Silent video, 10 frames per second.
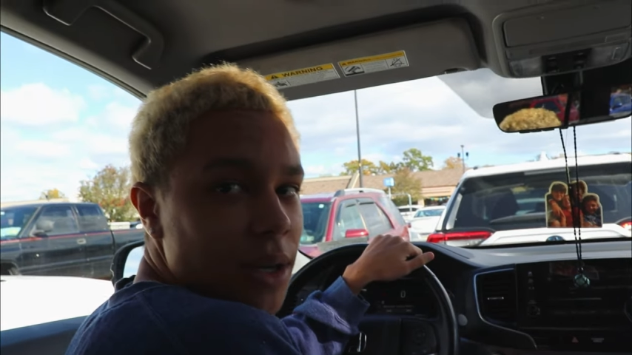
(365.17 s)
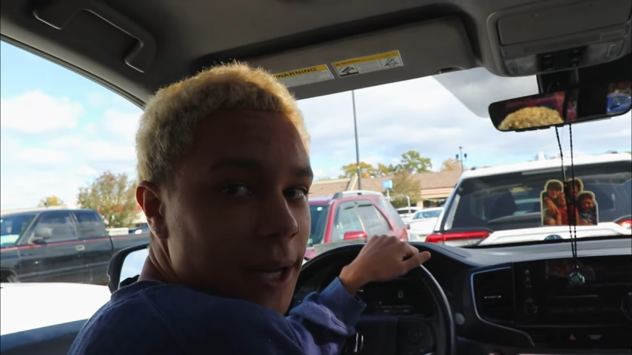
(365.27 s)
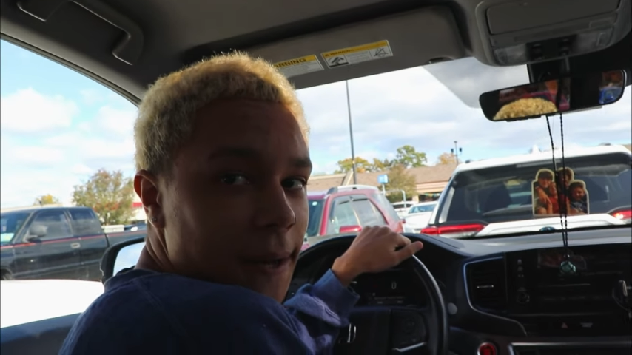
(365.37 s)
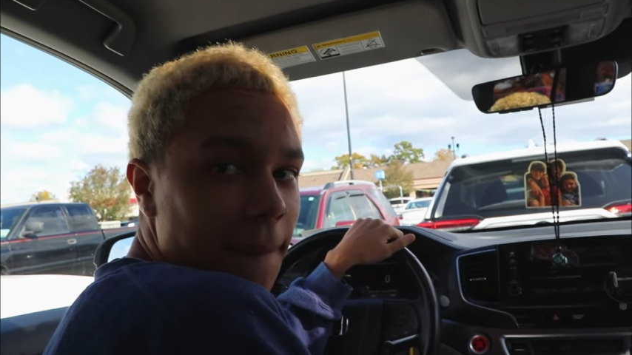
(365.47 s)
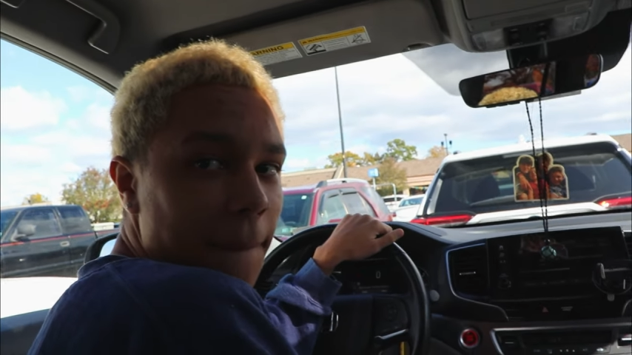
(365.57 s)

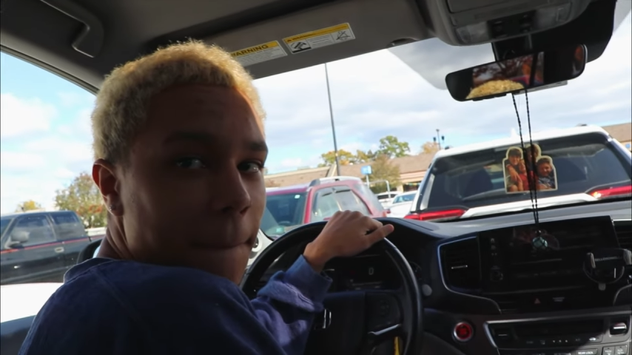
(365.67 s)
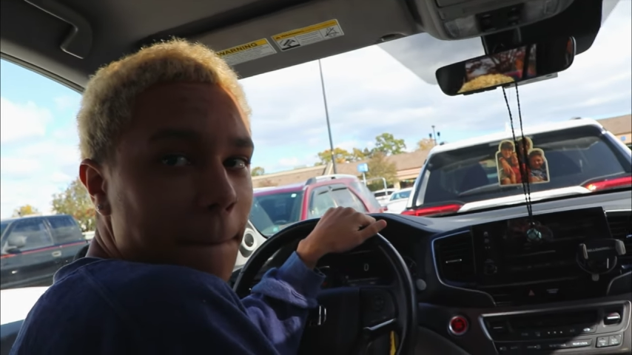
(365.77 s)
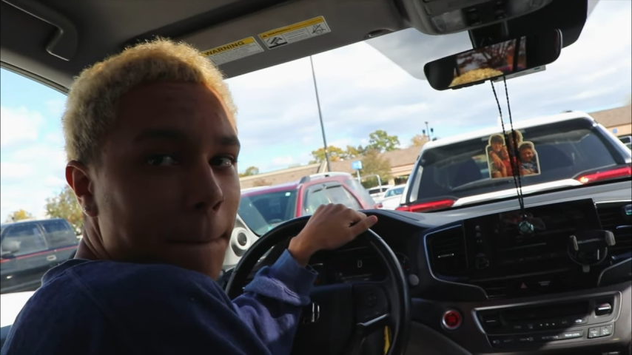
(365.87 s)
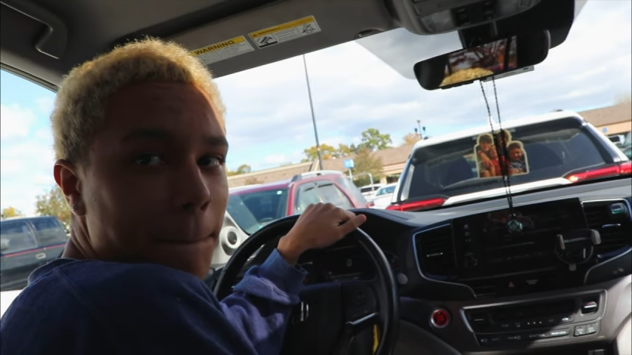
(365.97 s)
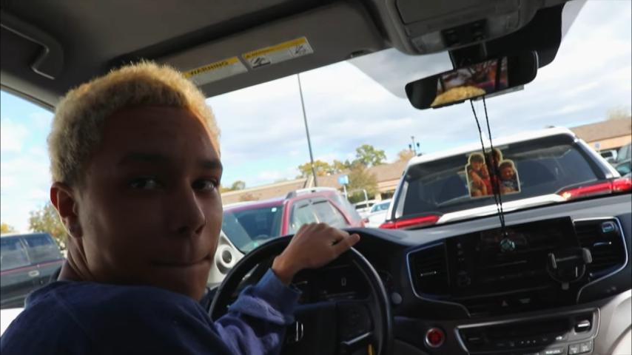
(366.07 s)
Though,
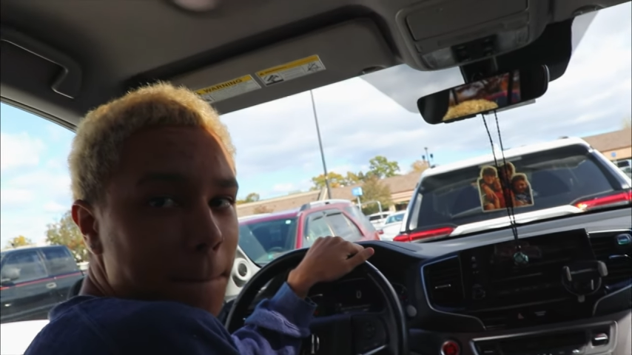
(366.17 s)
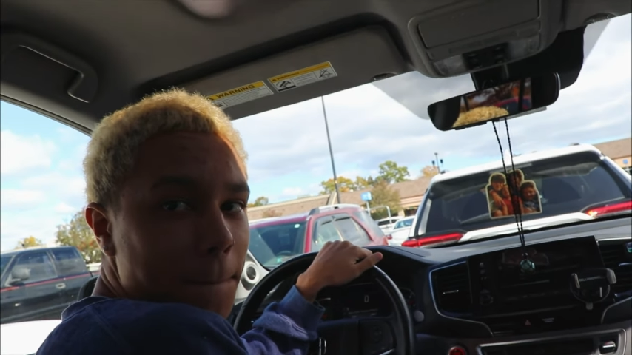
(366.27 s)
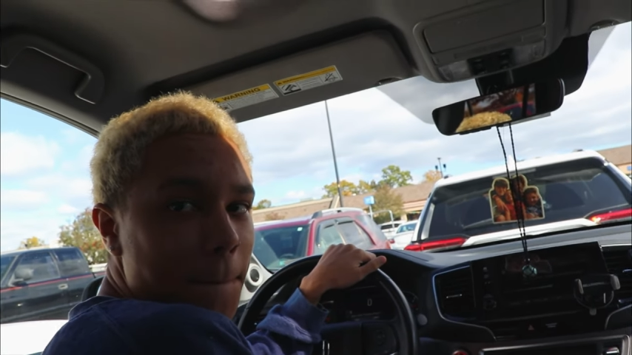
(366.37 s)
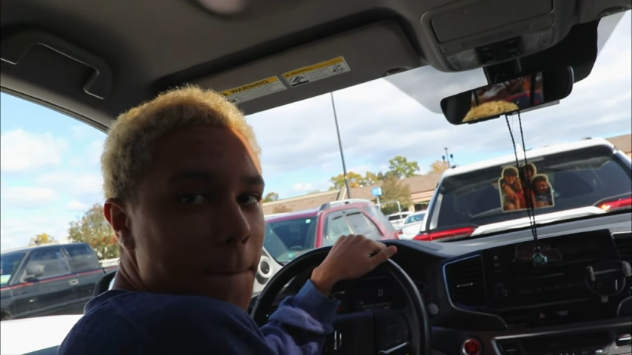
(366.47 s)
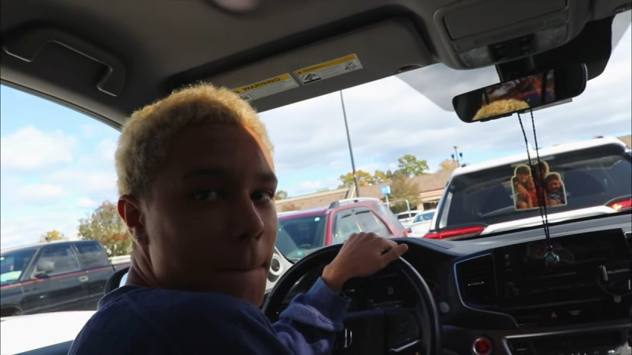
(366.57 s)

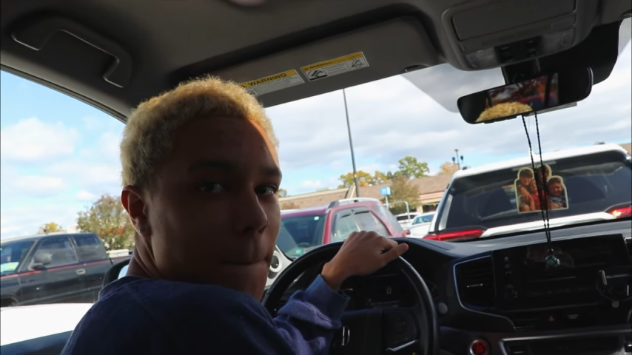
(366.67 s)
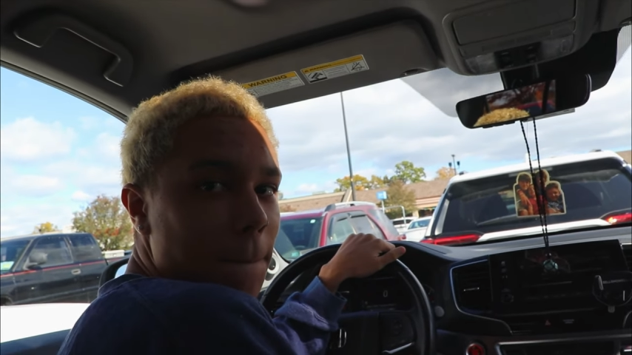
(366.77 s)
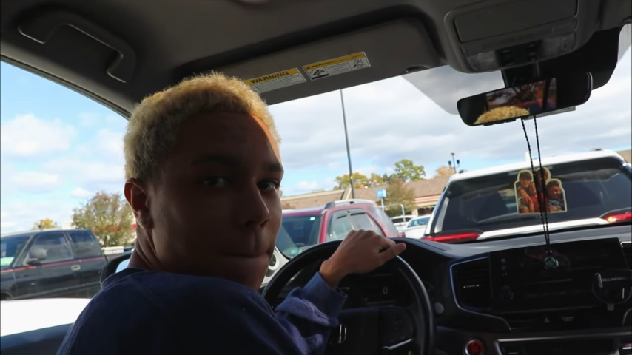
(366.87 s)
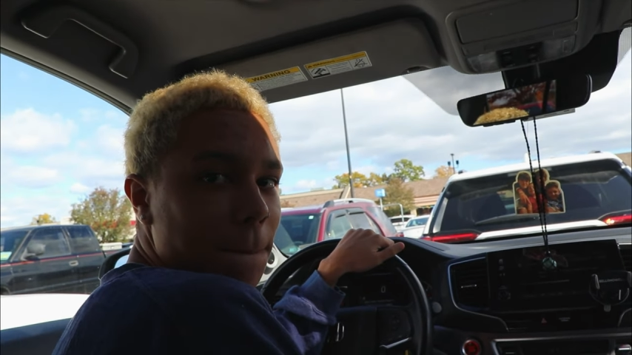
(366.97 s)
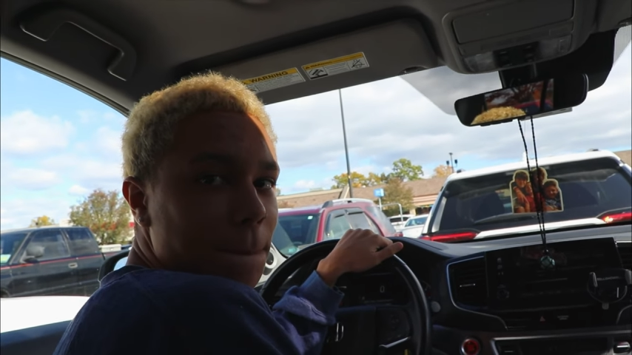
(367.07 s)
knocked him
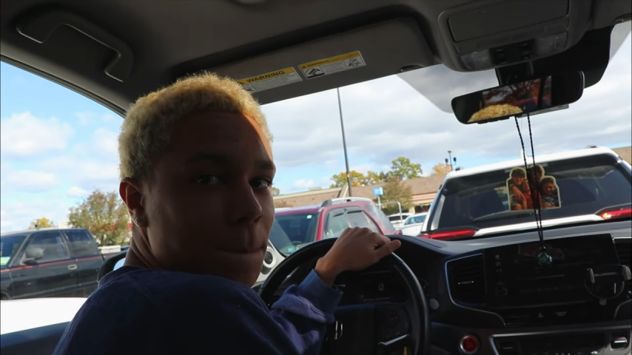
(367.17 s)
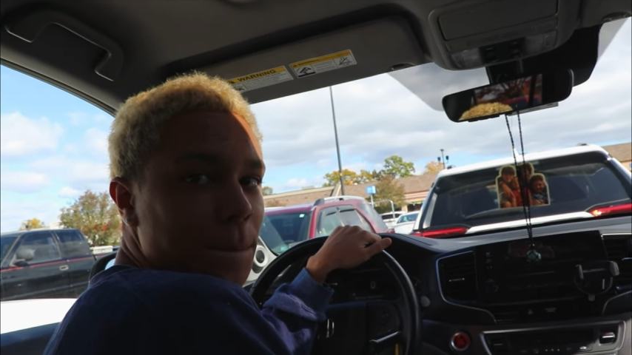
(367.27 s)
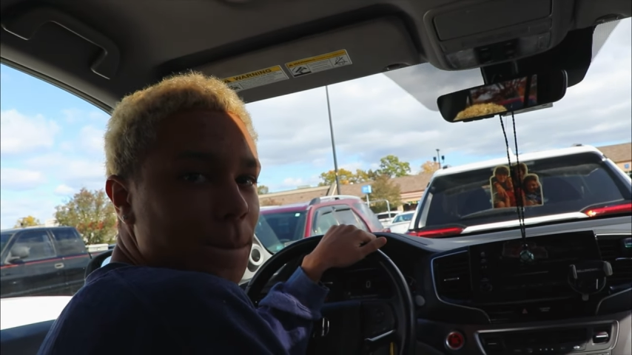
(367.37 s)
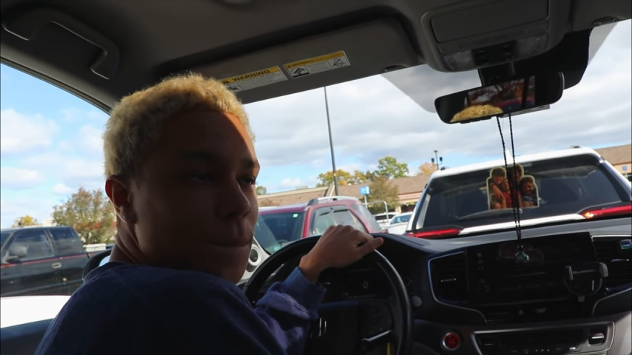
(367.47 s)
the fuck out.